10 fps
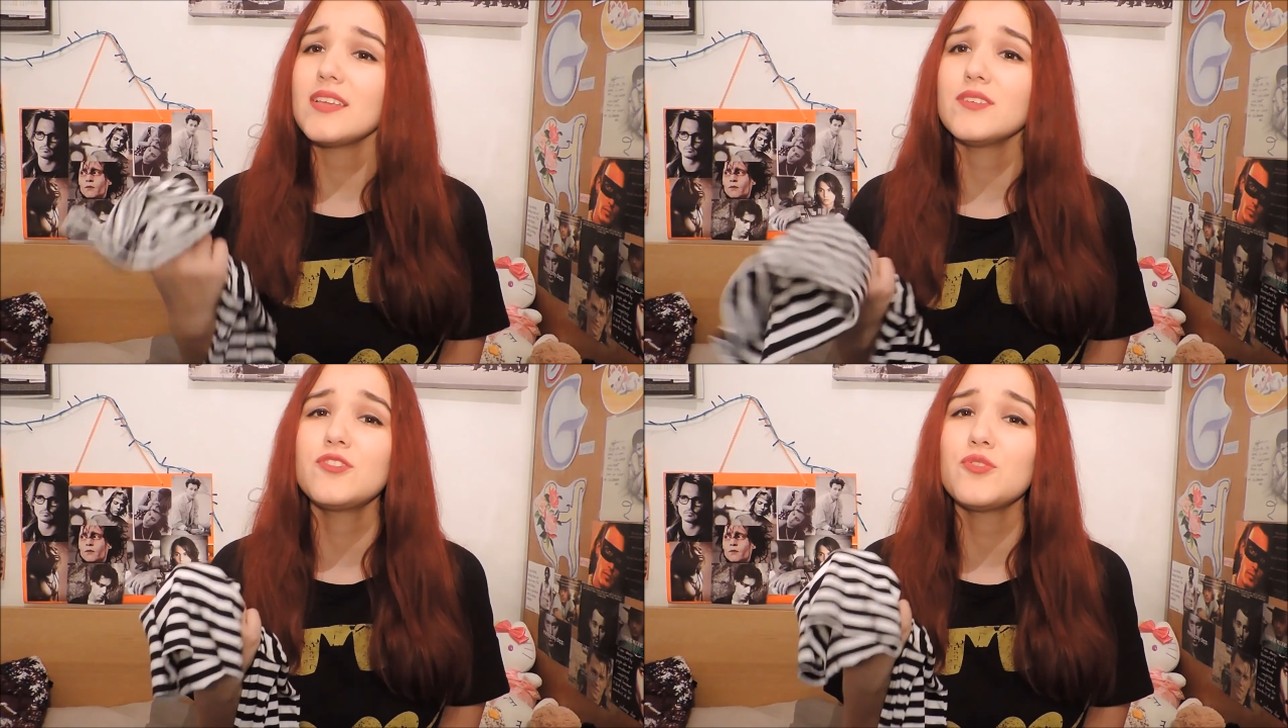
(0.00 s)

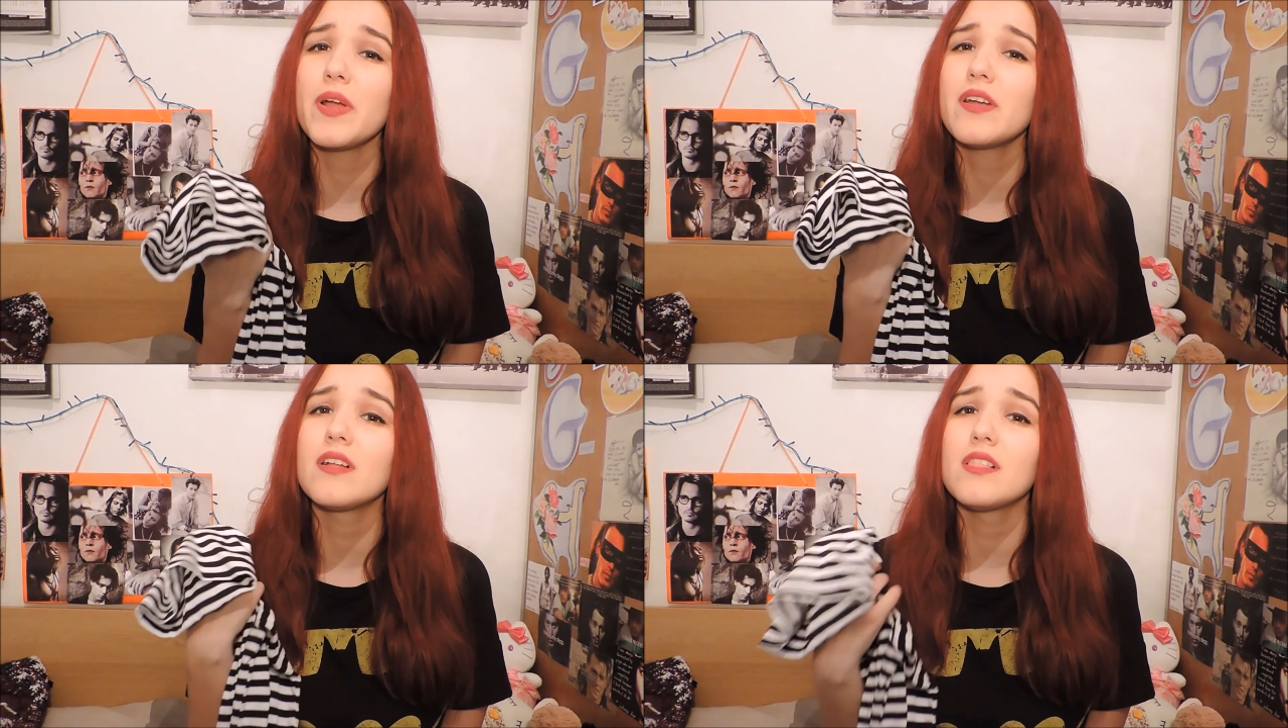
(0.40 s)
I used
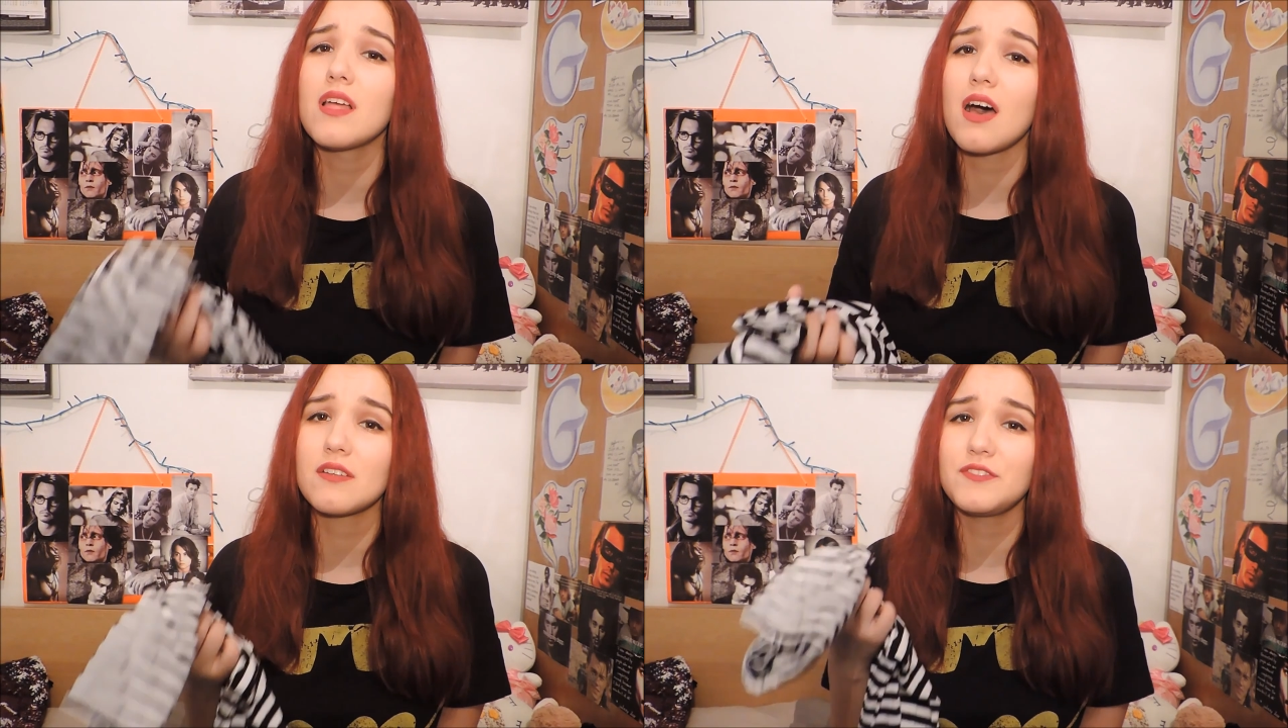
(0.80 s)
to wear a
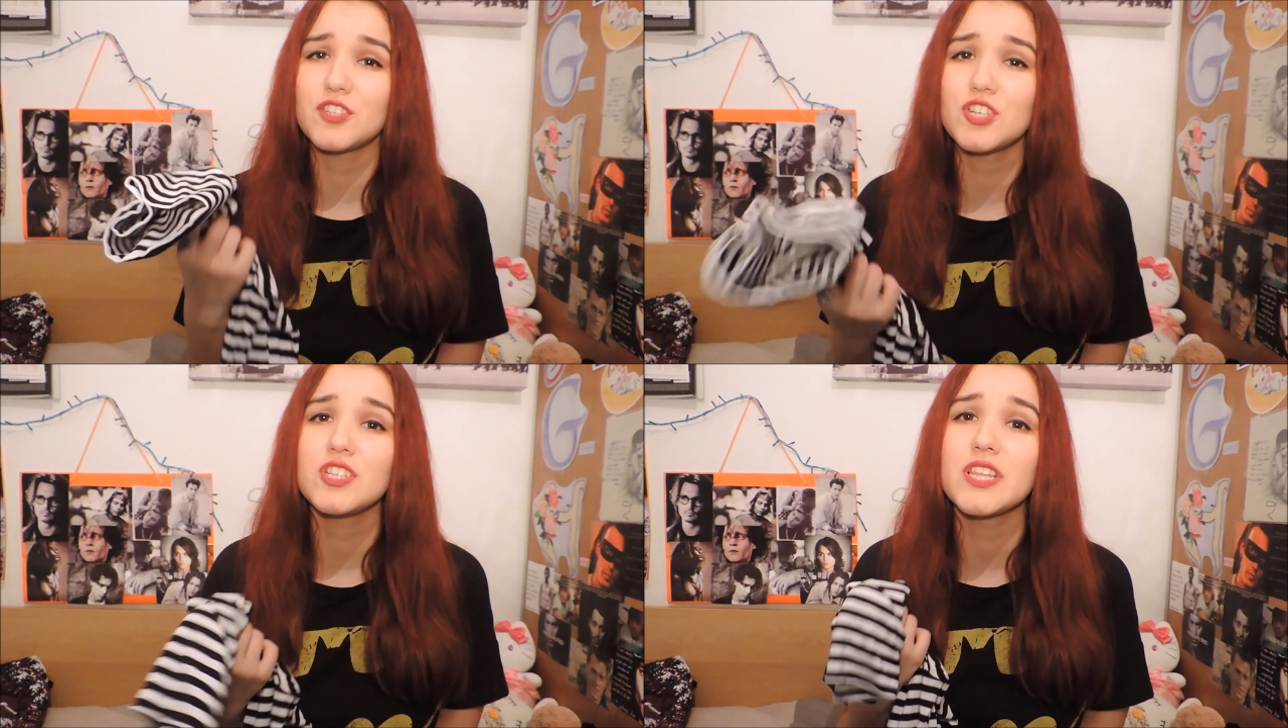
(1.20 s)
lot
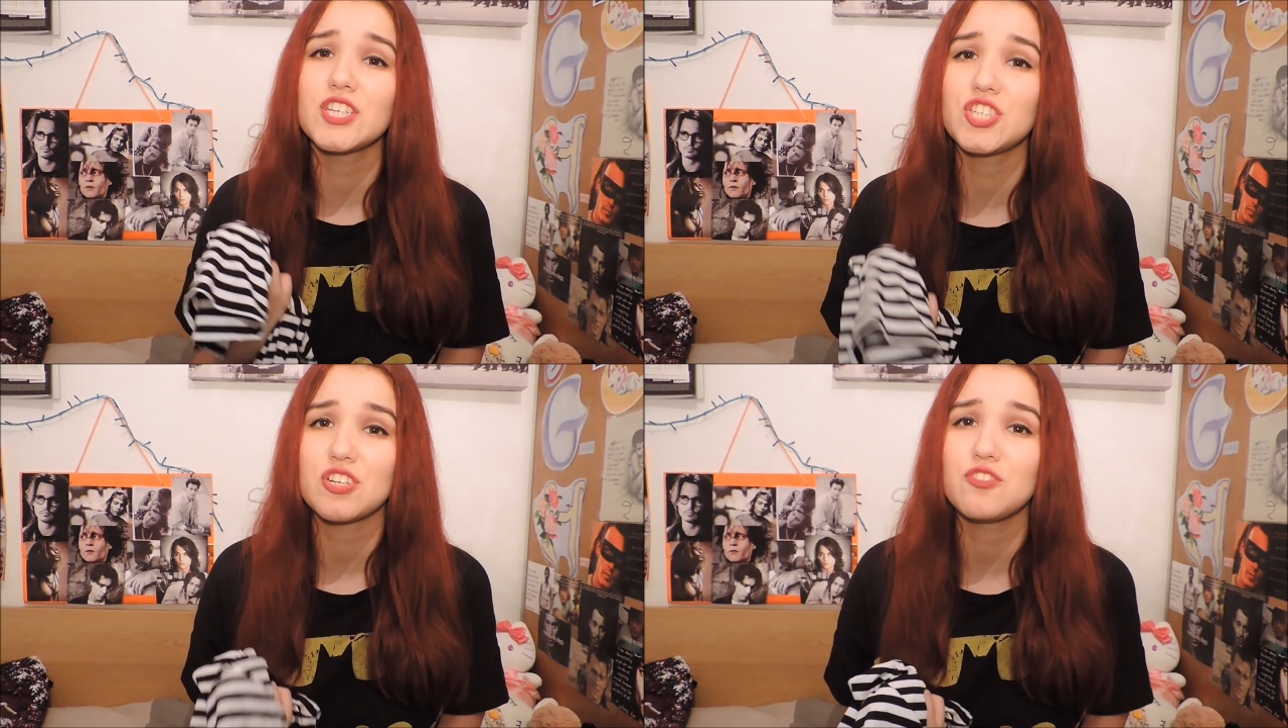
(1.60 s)
of
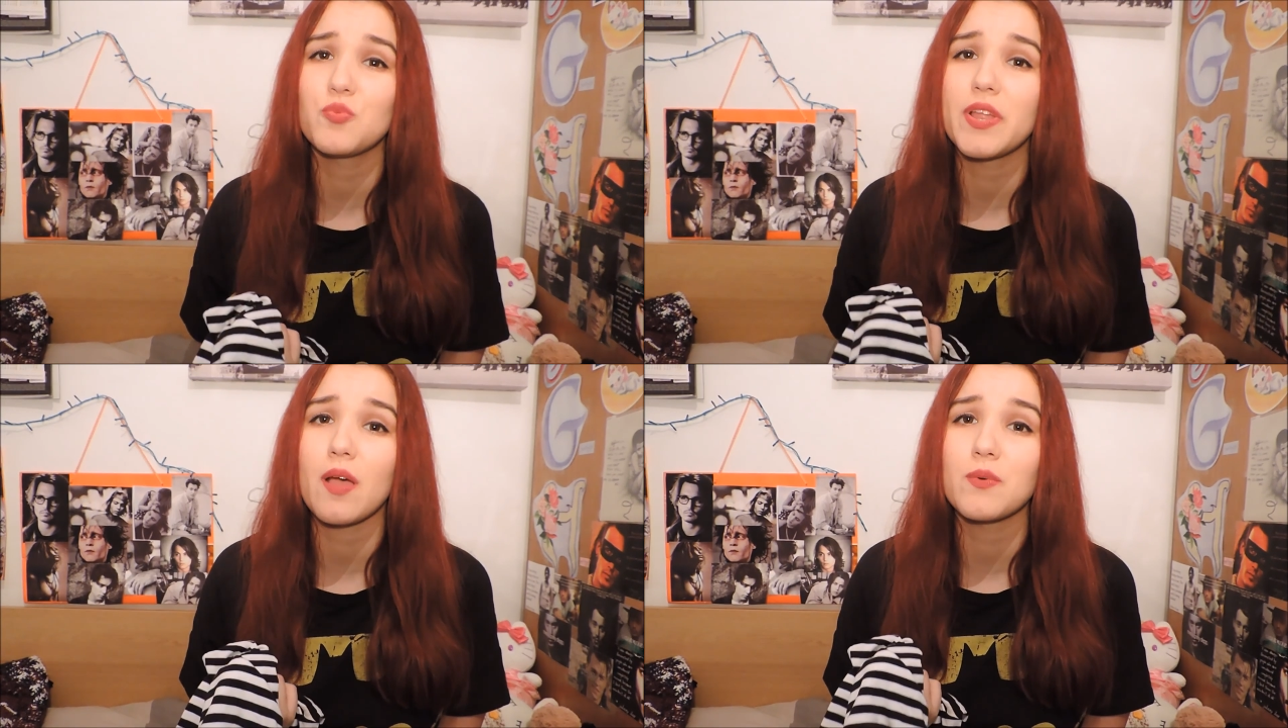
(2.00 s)
turtleneck
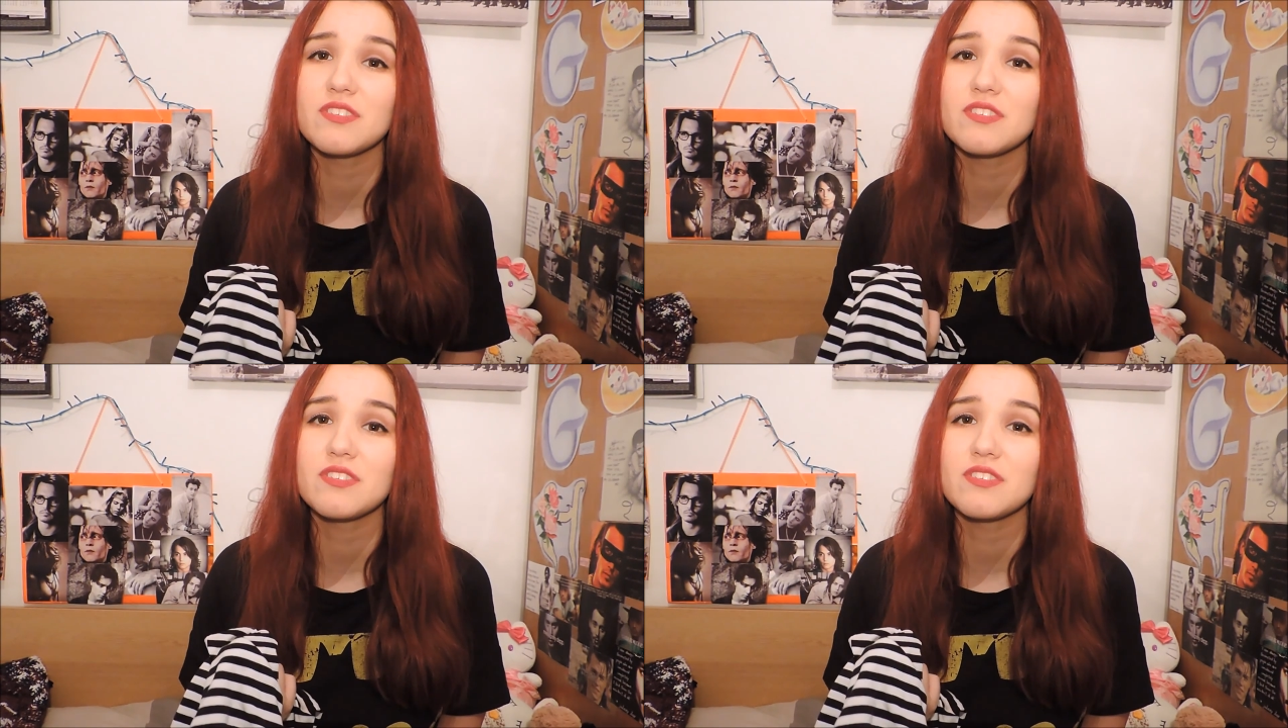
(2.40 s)
shirts when I